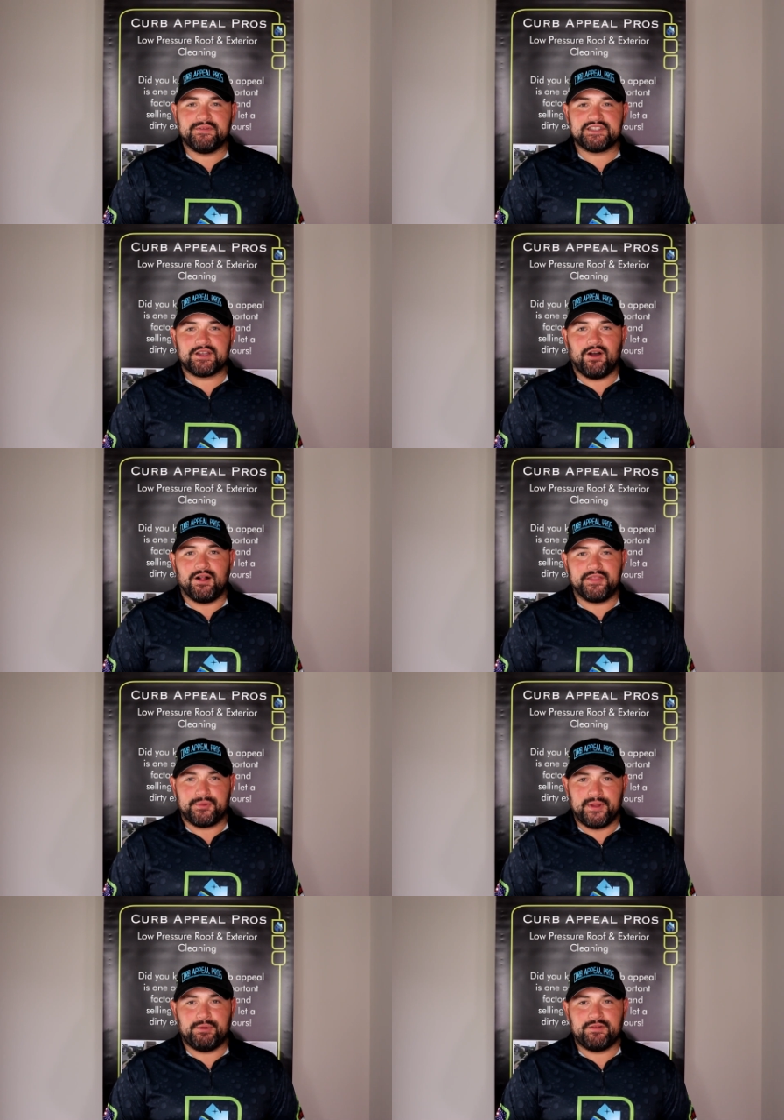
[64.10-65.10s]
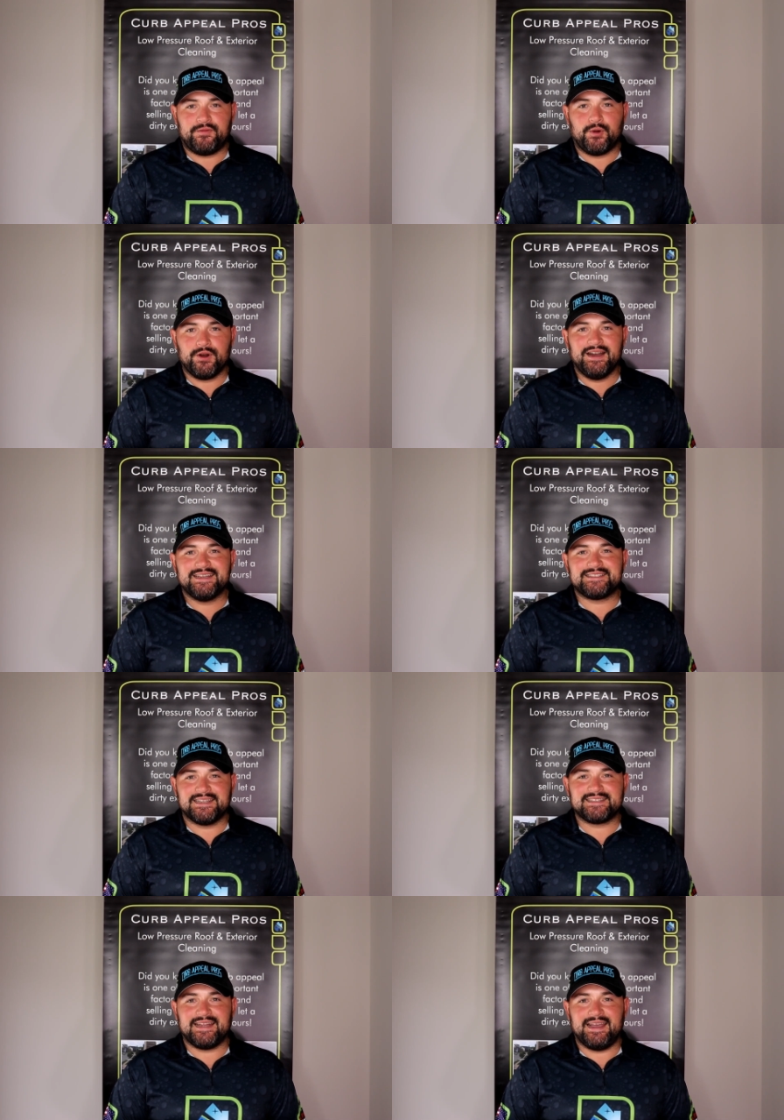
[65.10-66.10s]
give us a call at three one four,
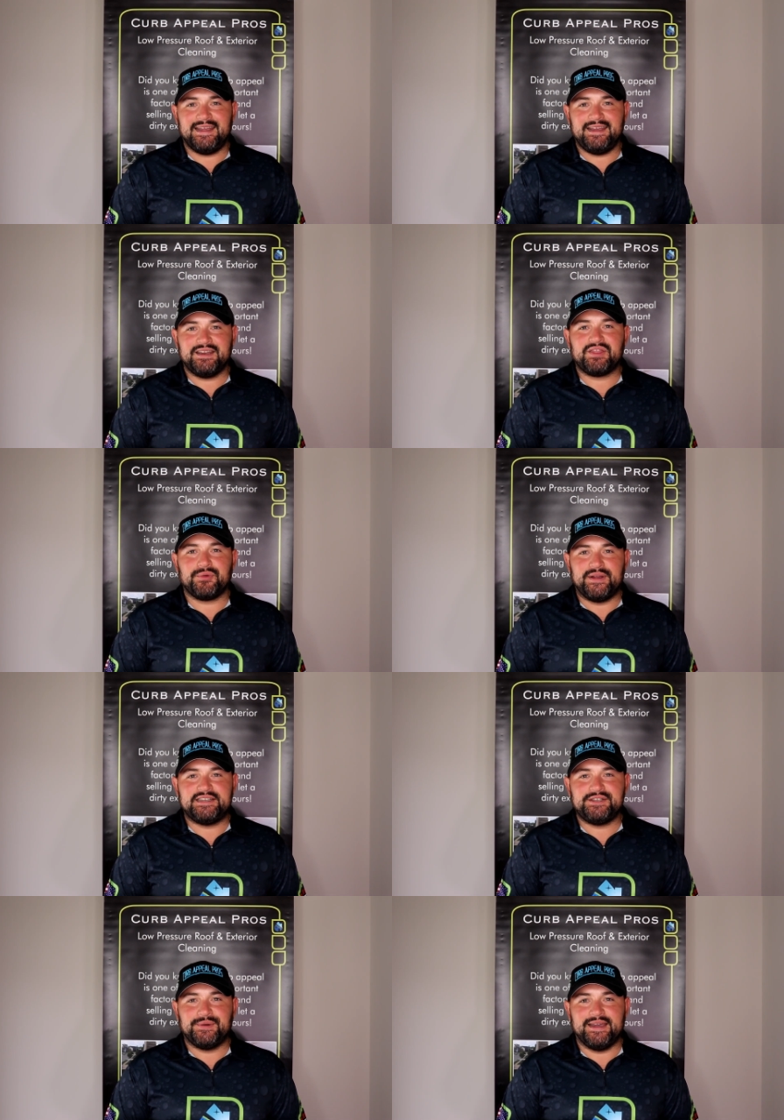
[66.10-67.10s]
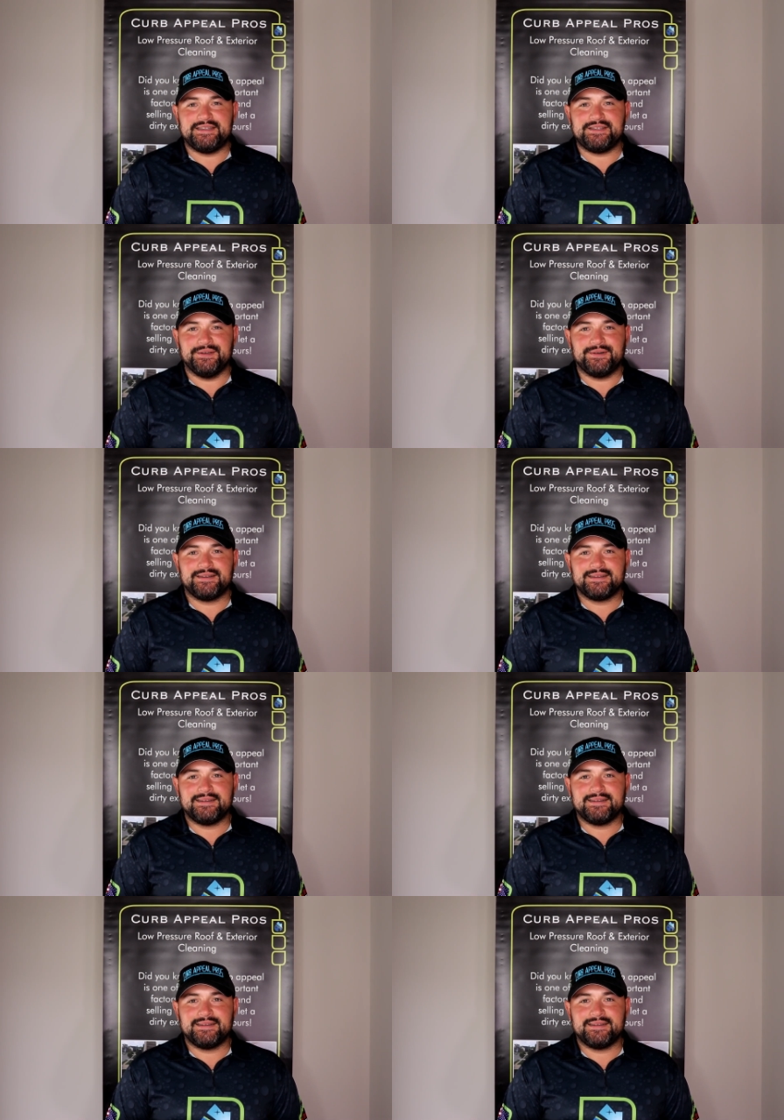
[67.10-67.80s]
six nine eight, three two eight two.